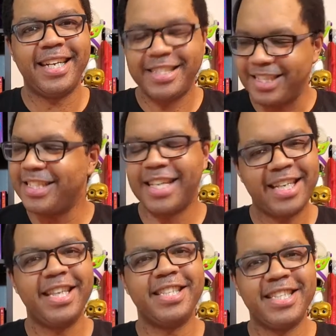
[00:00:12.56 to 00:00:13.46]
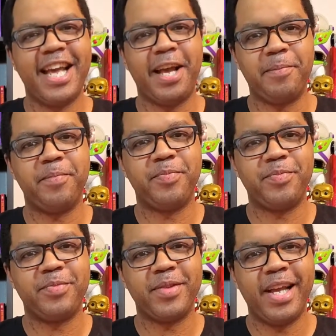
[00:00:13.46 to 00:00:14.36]
Just like this game.
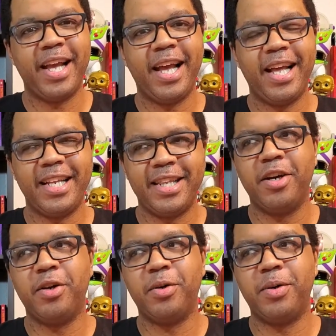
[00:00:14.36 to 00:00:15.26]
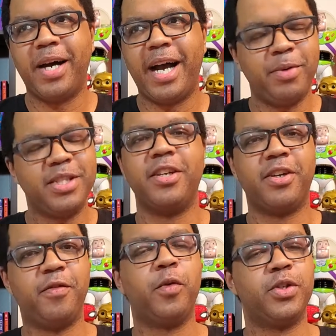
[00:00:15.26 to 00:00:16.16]
Though, I wasn't
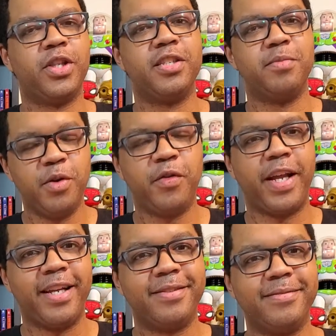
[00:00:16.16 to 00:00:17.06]
looking forward to this movie.